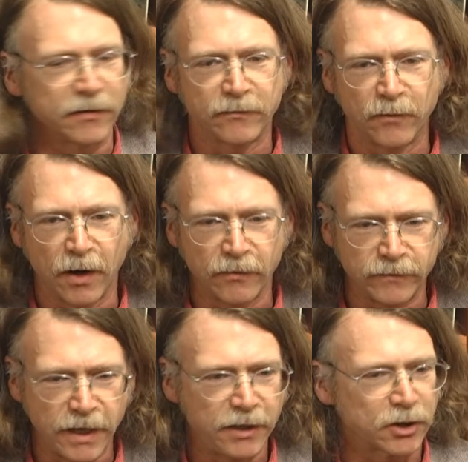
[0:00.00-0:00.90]
of,
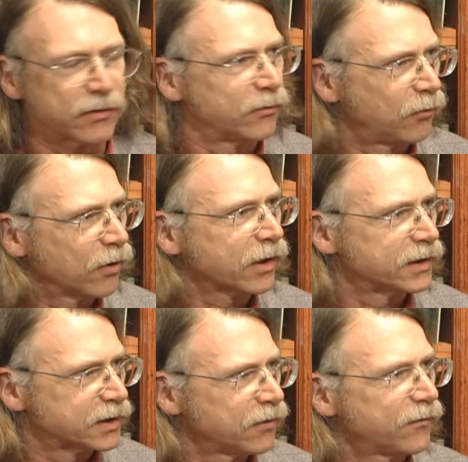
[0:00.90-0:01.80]
of nature and work
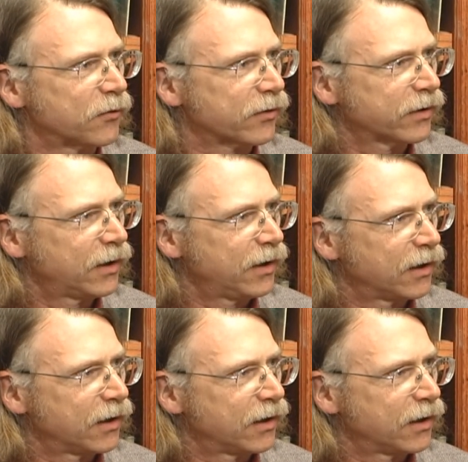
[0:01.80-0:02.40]
and so forth.